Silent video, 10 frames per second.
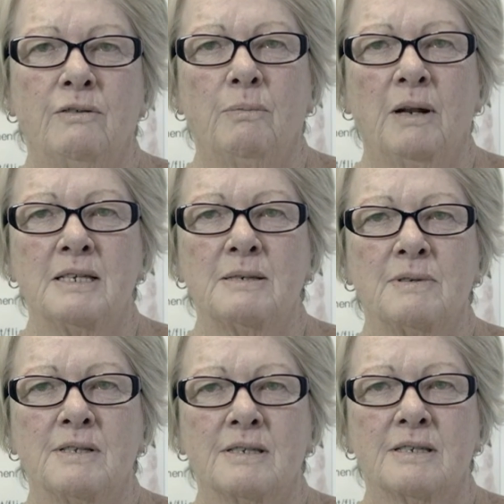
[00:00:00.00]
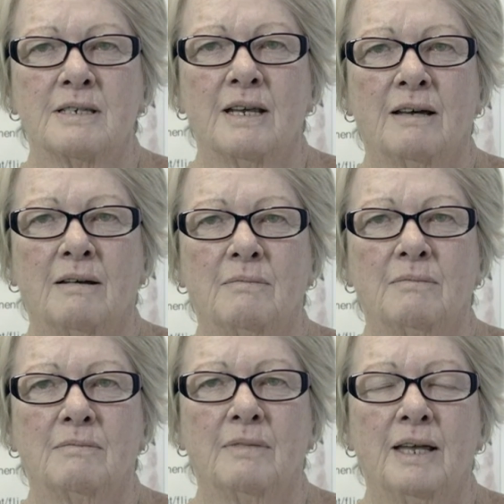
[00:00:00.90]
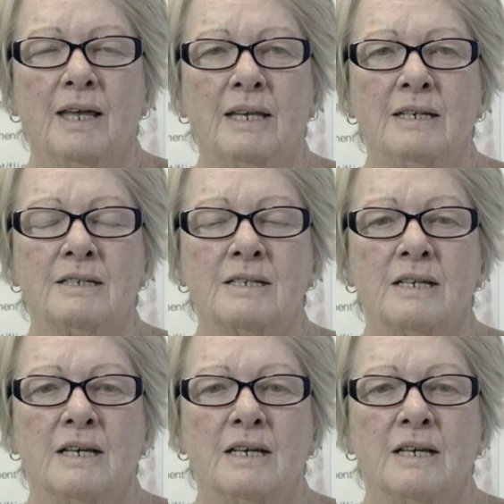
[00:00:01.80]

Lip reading: replacements, and